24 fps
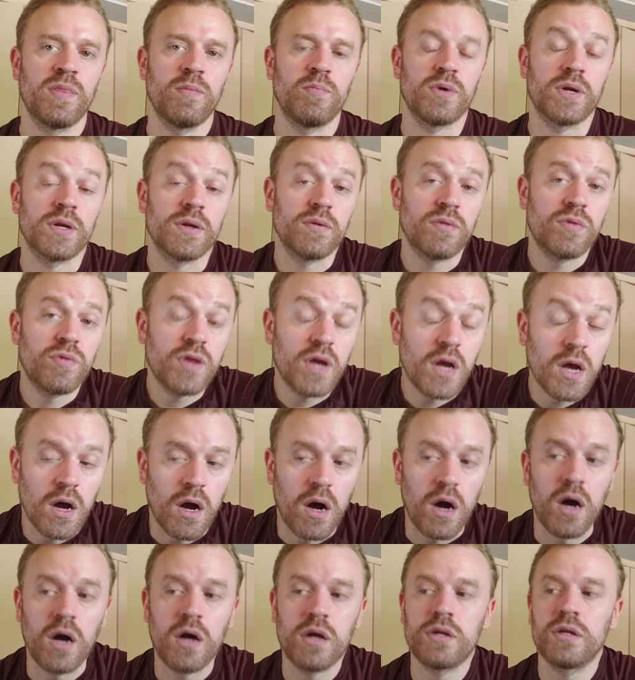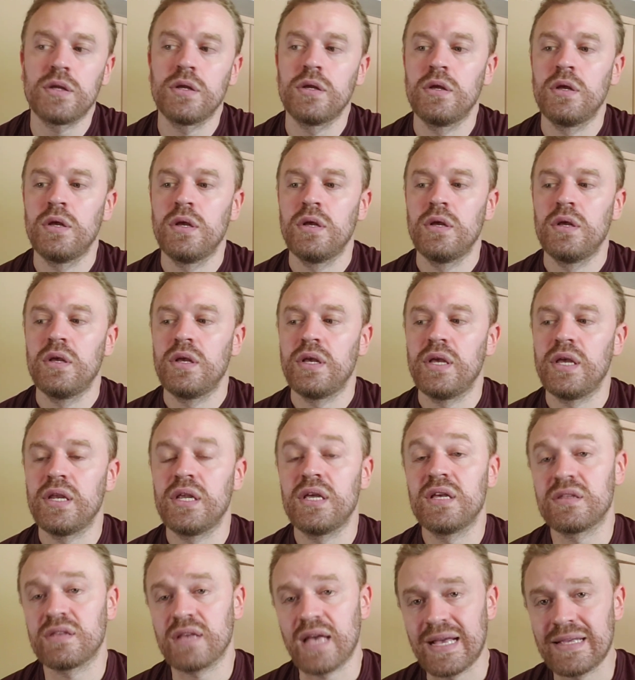But God, in
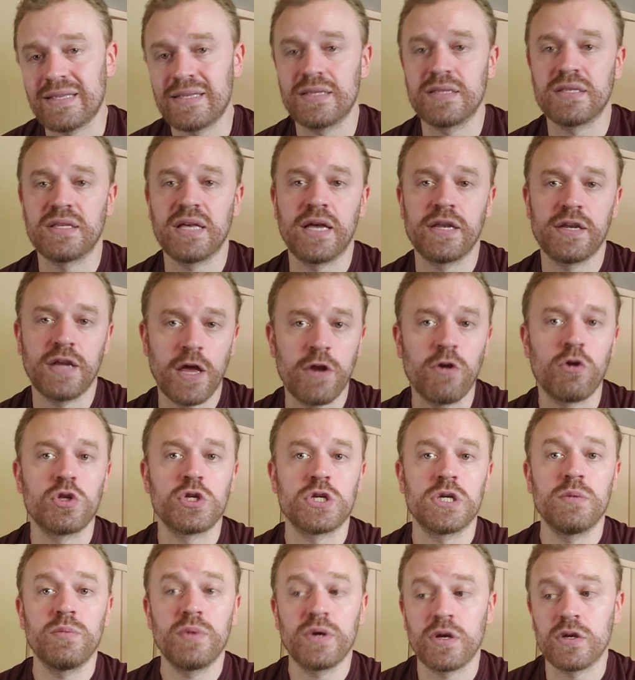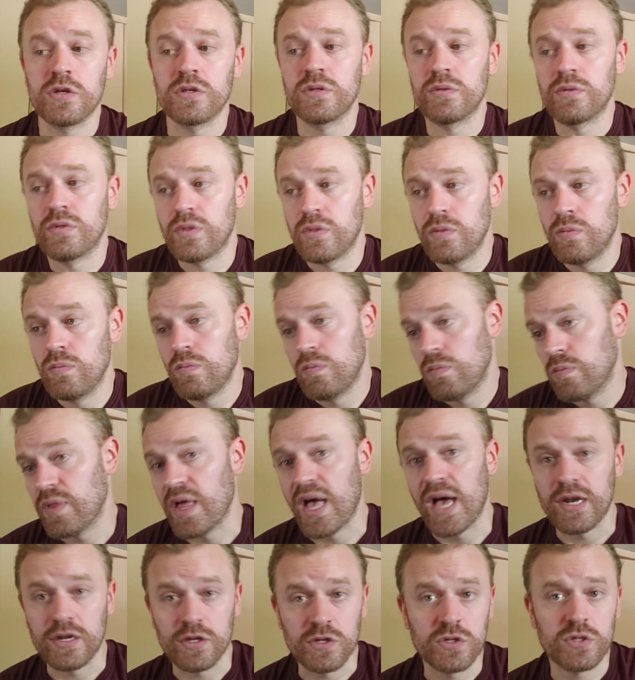his essence and energy, because
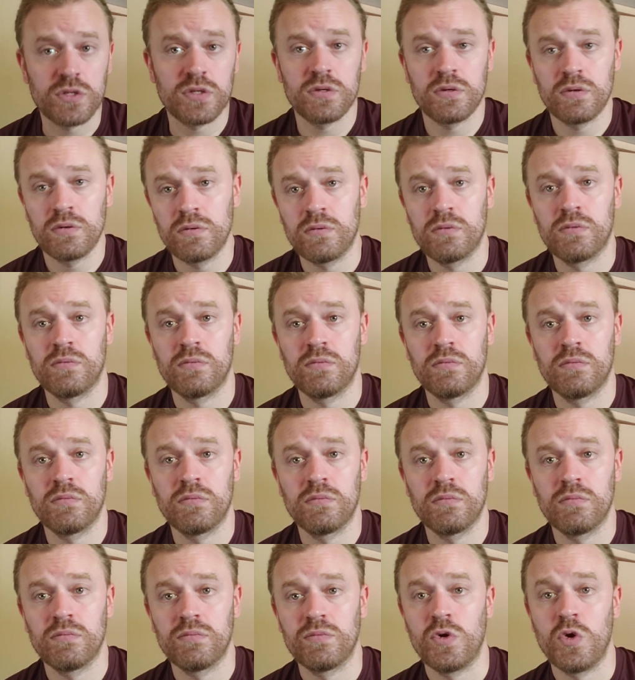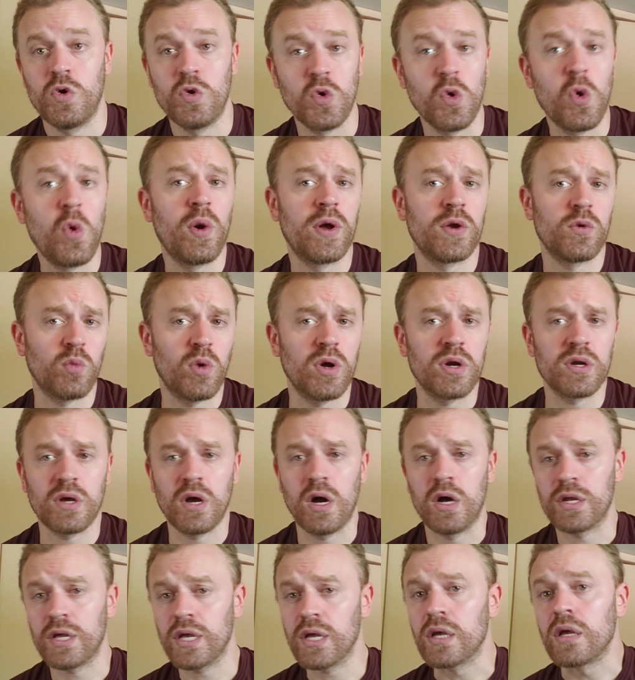that is who and what
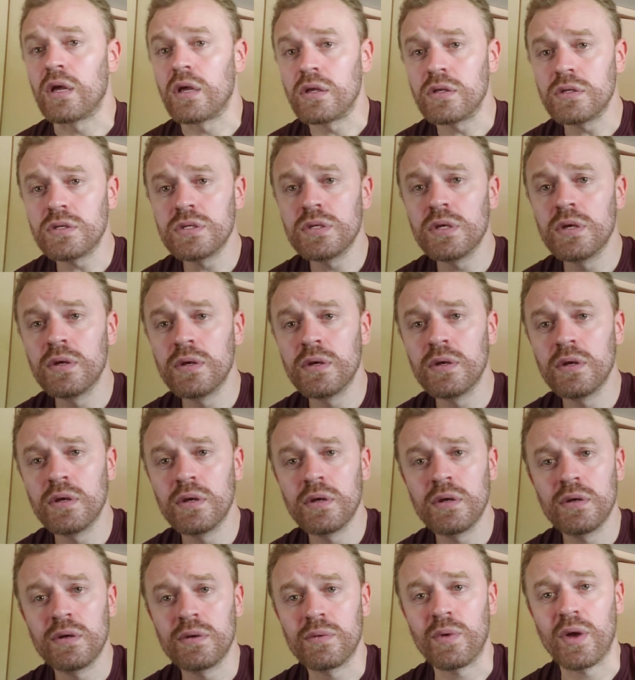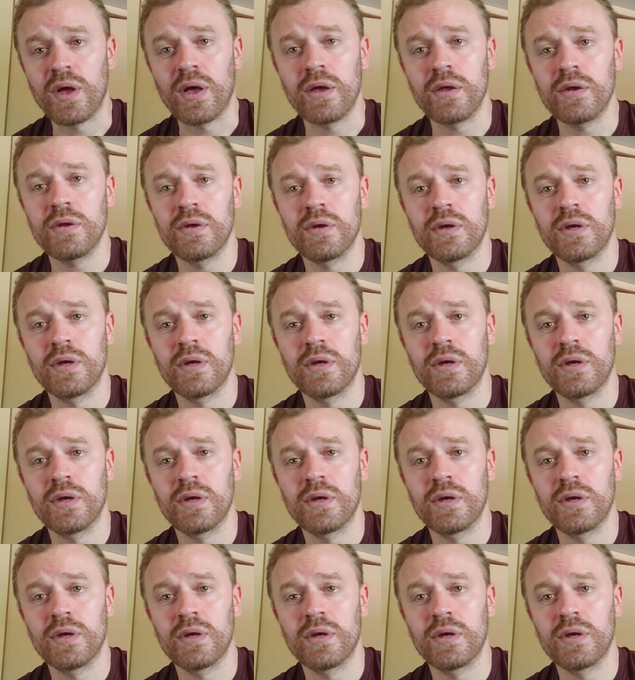God is, right,